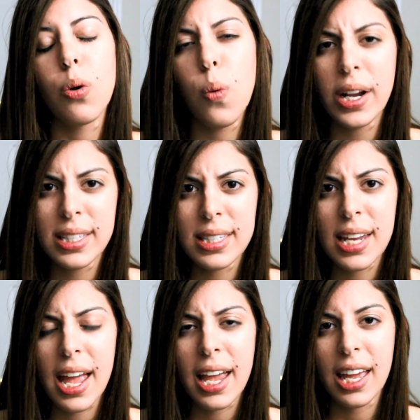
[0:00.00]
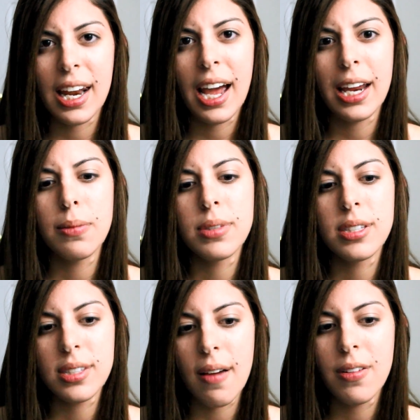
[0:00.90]
Wednesday and I am
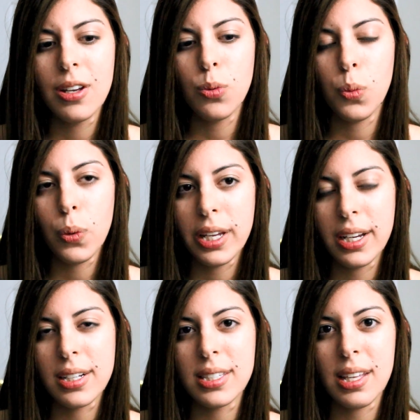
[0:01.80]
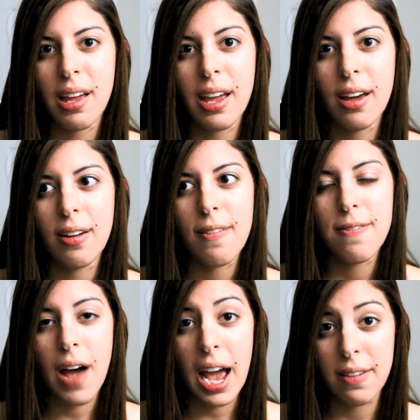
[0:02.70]
7 weeks and
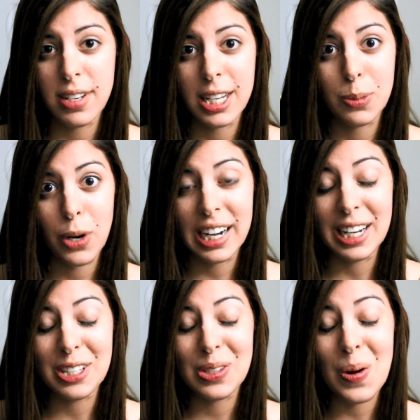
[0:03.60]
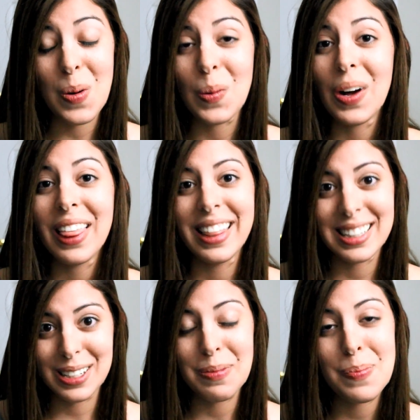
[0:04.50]
5 days pregnant, so
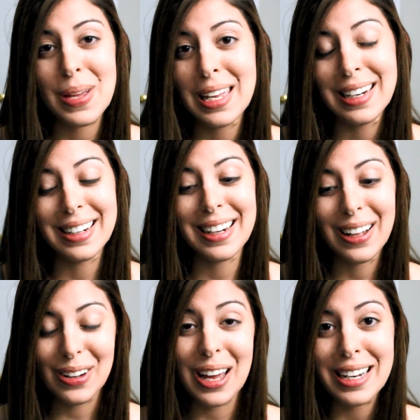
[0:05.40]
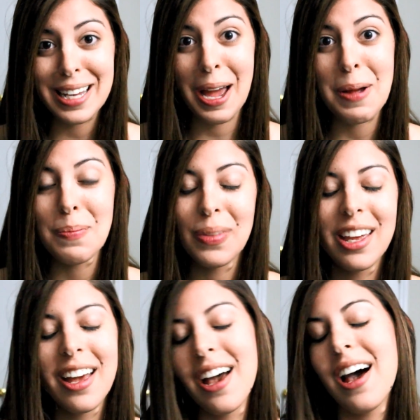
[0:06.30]
that's been a lot of time
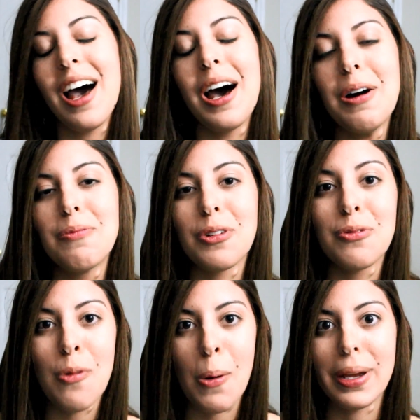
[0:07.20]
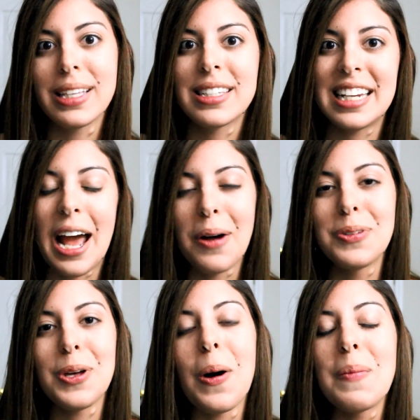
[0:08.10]
from 4 weeks to now,
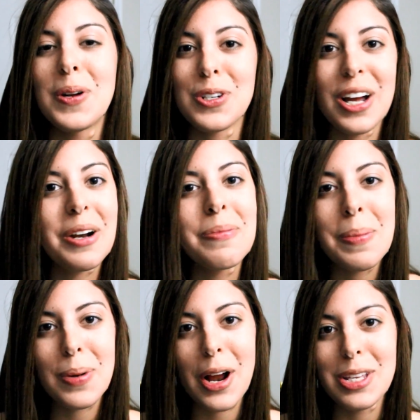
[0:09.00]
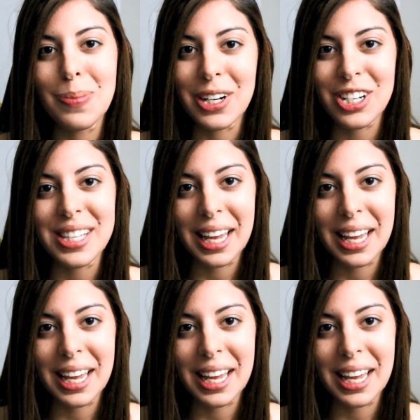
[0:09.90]
so I'm going to try to remember as much as I